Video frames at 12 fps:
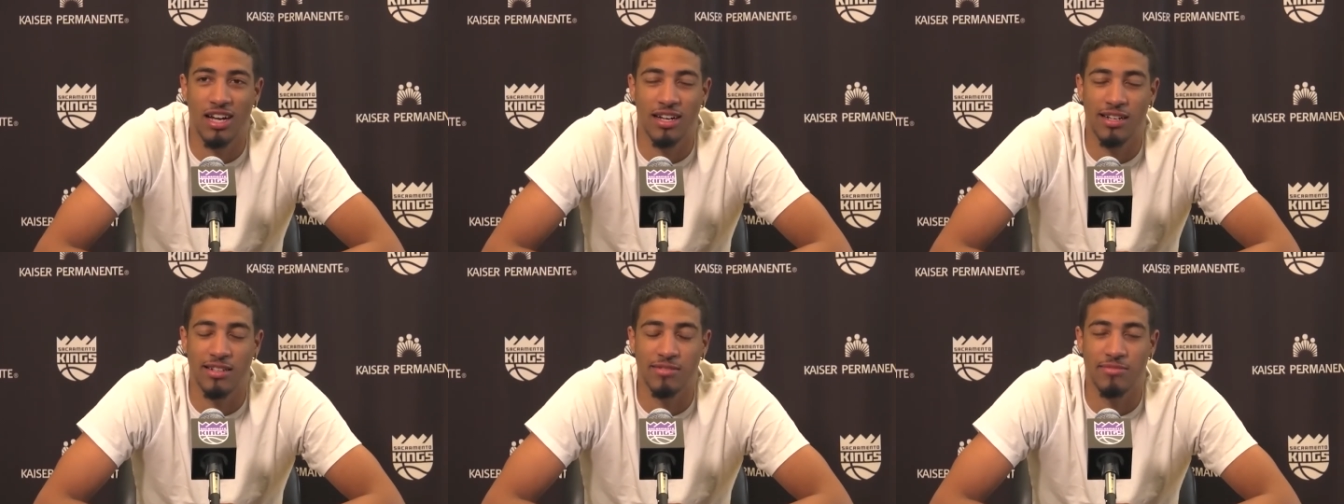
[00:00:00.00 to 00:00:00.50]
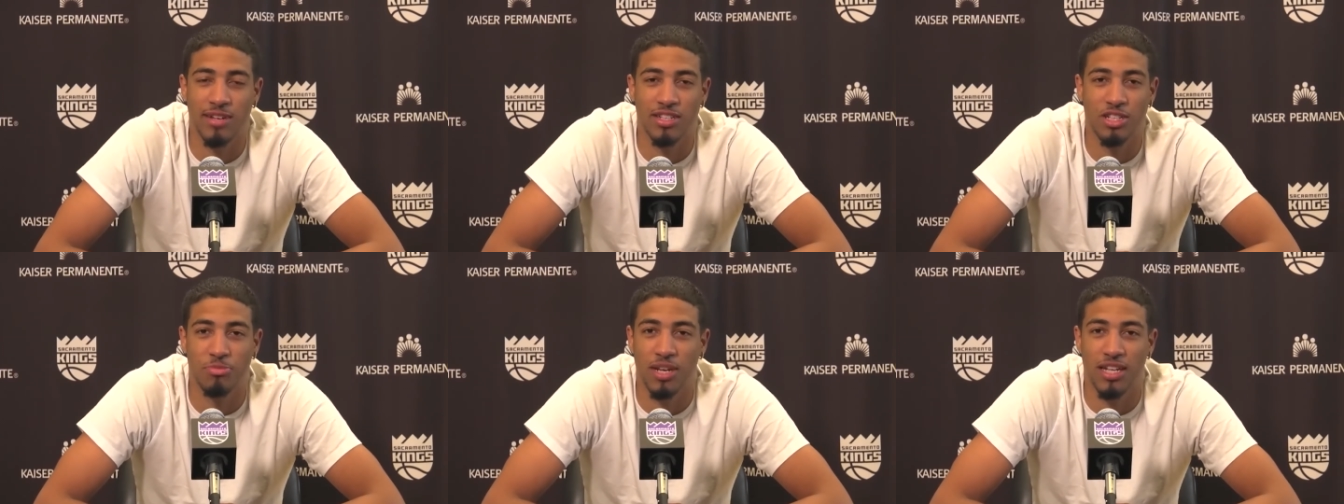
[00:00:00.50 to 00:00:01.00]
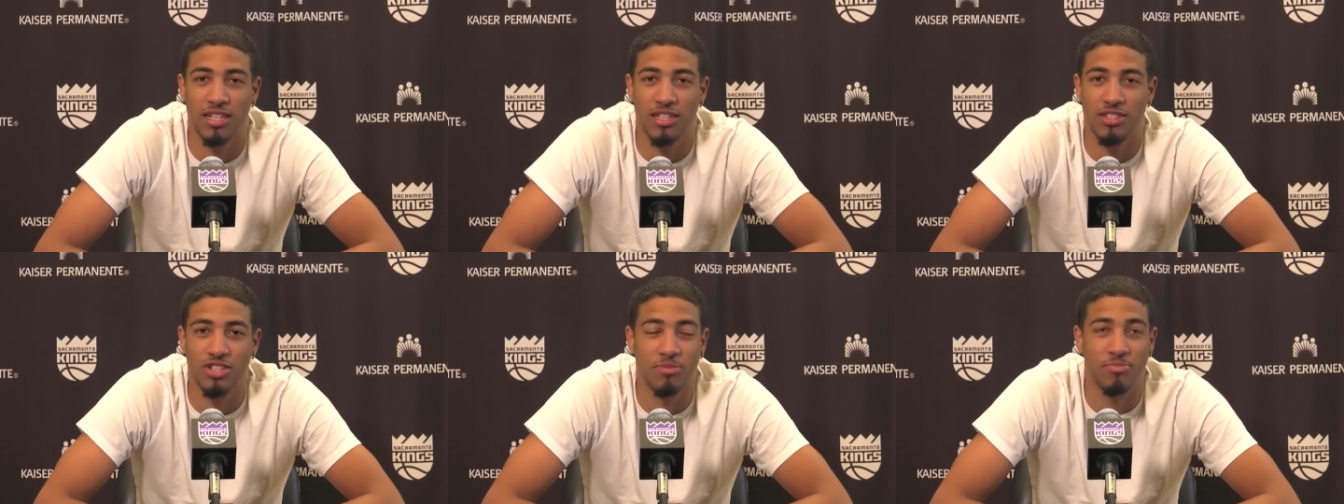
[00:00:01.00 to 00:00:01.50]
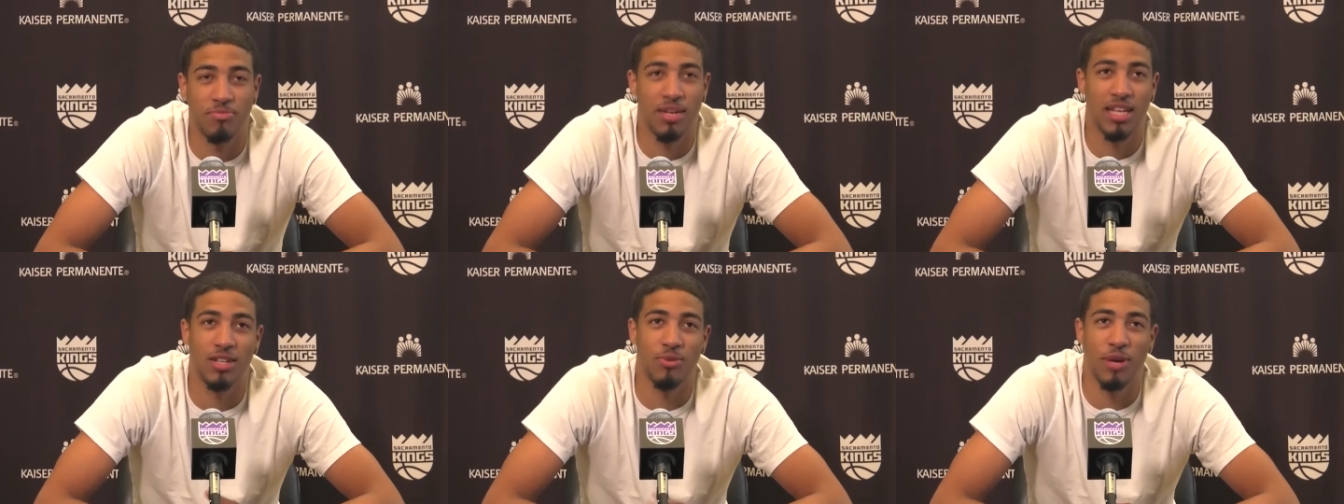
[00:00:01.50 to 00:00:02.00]
um, I just been in the gym,
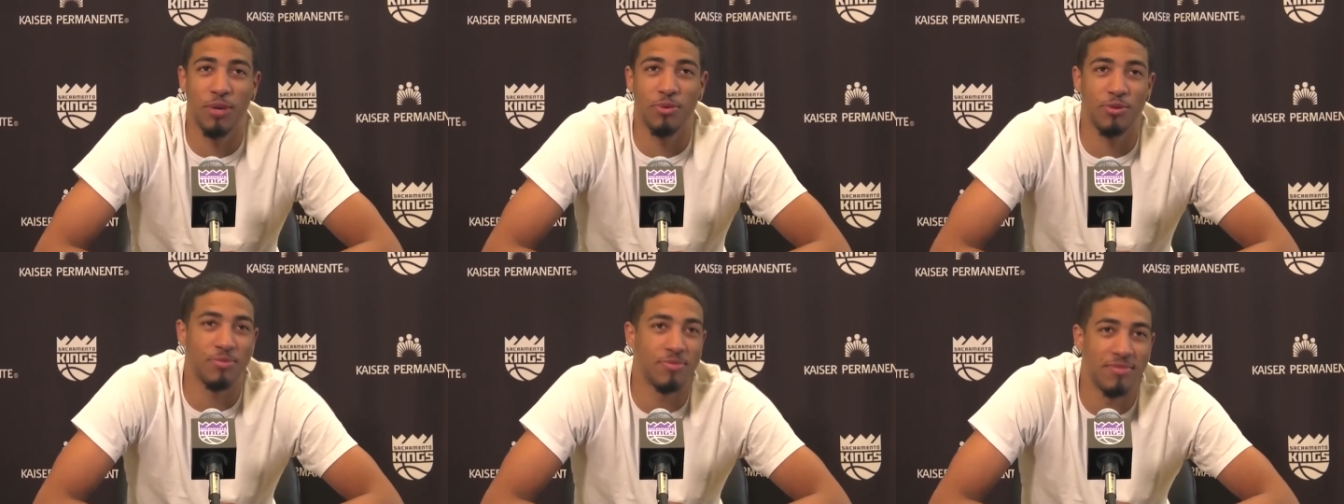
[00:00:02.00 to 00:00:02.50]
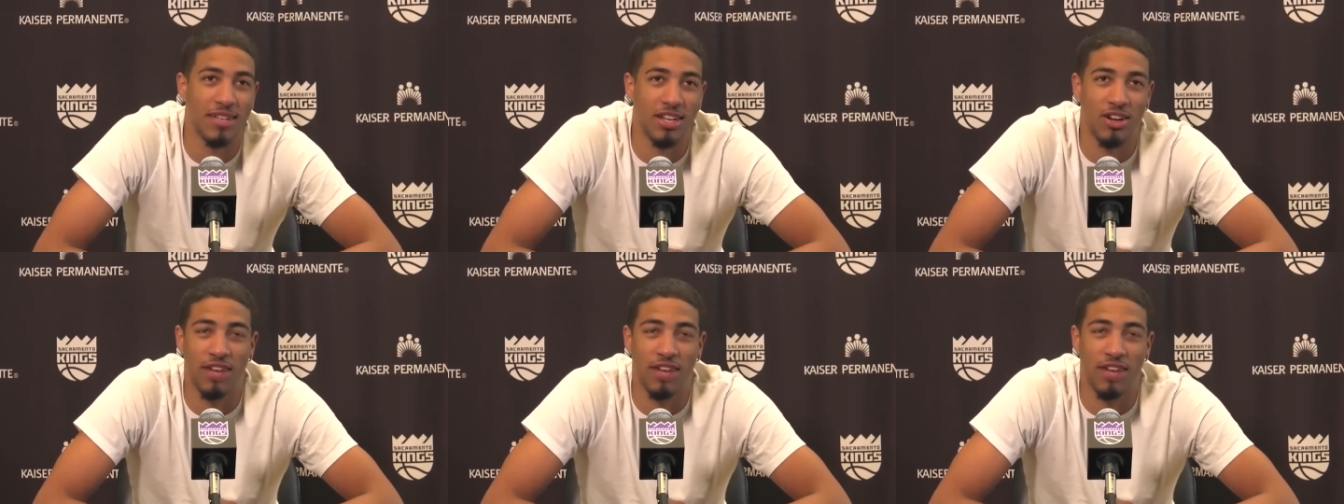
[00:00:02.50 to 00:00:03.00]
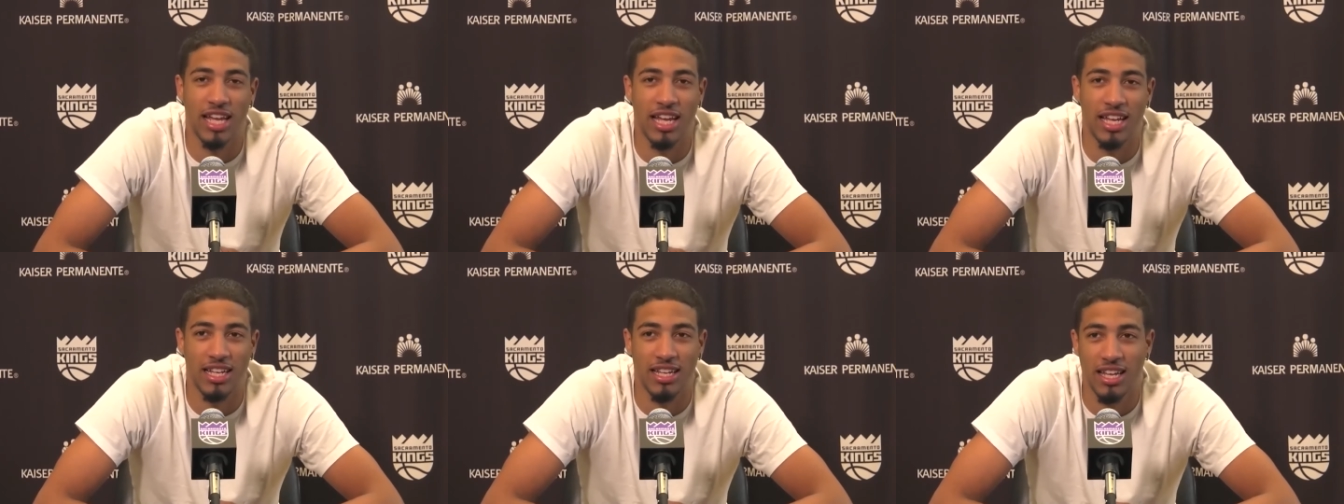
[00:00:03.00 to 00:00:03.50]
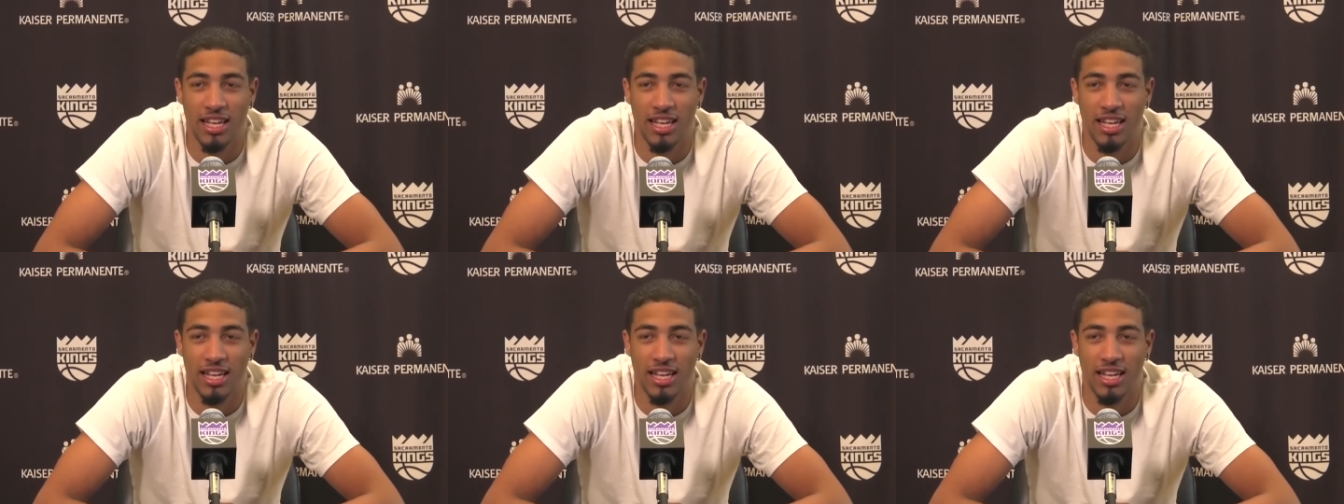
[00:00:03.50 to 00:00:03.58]
been in the weight room, you know, every day,